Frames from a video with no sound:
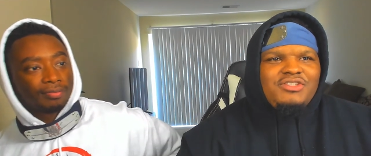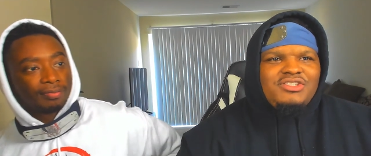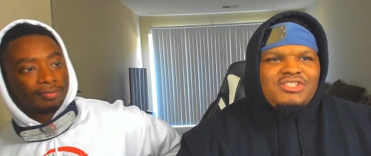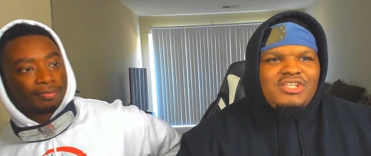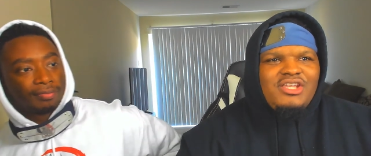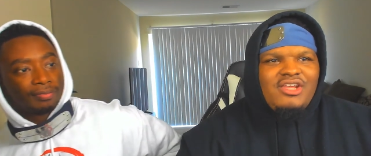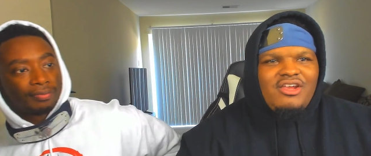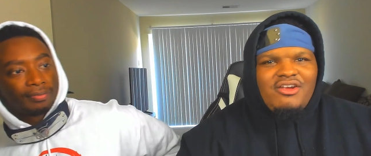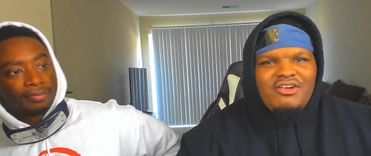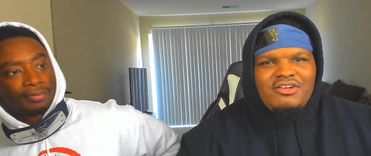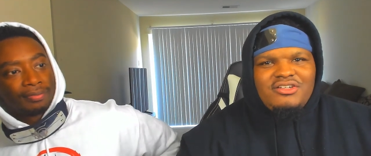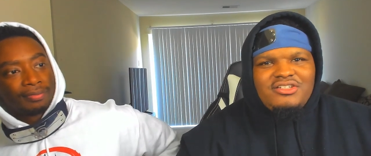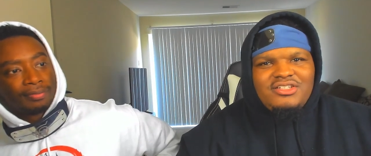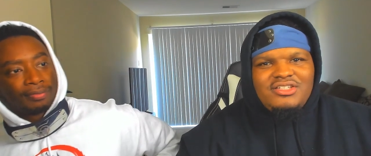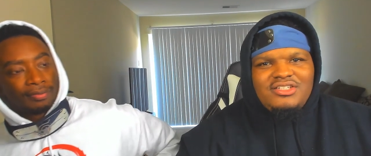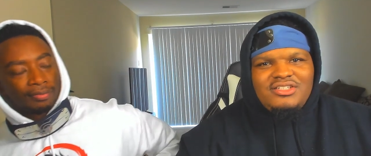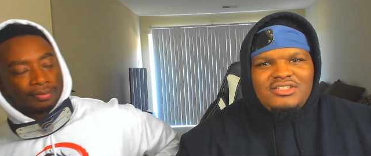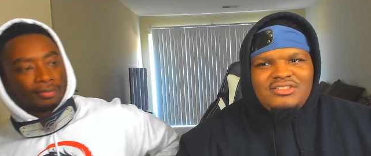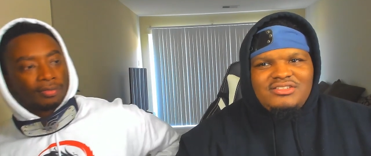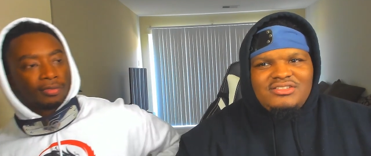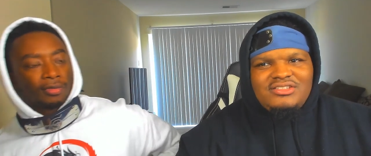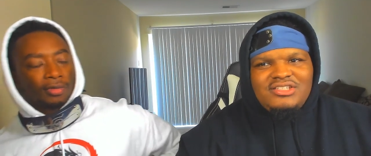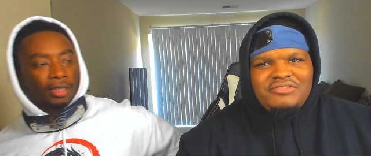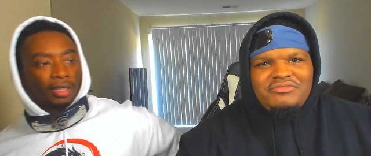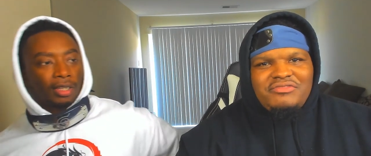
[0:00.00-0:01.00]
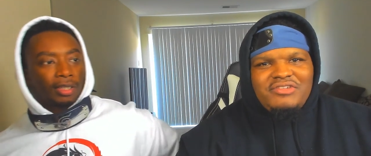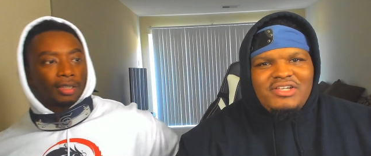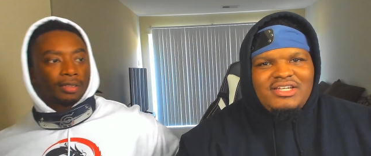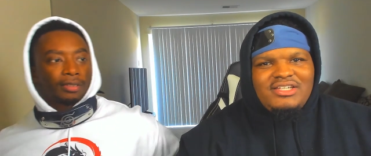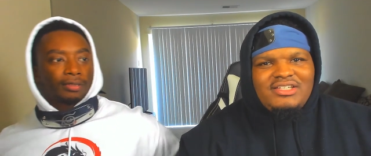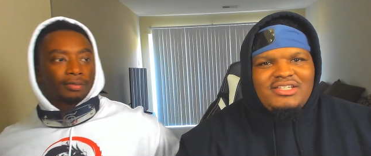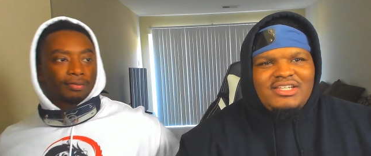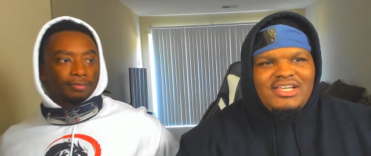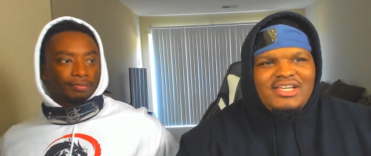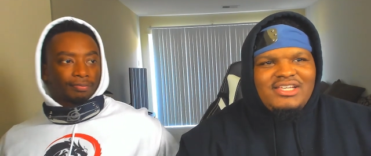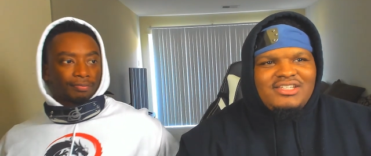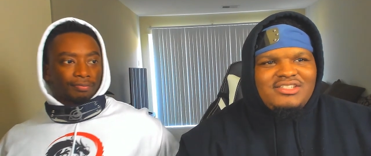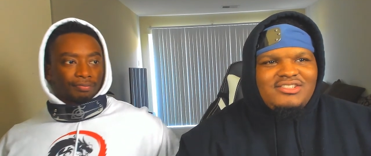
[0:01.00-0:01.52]
Speaker 1: character and stuff yeah. like
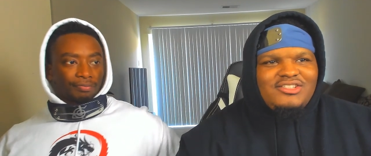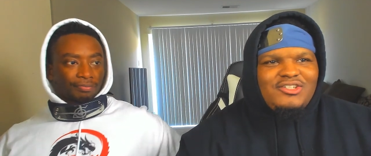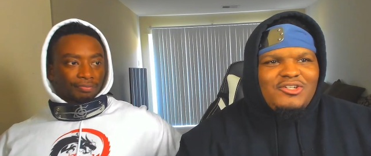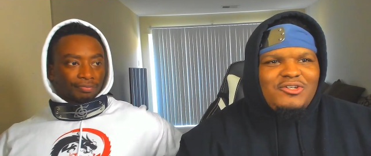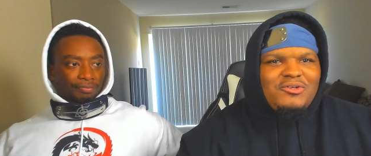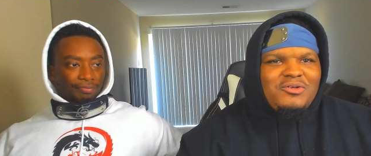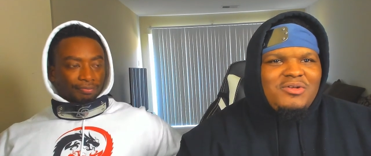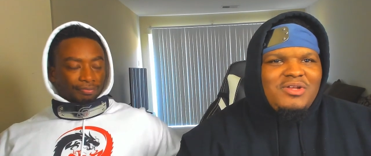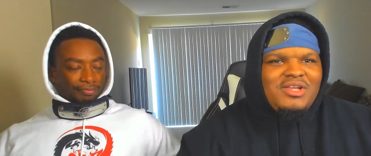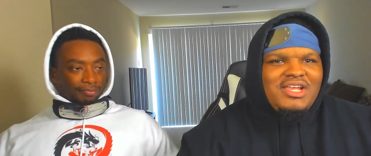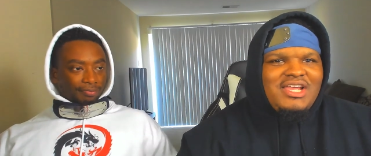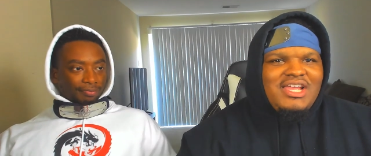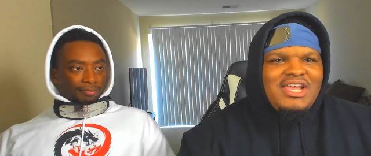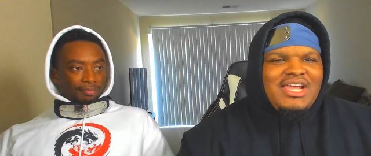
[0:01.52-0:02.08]
that. So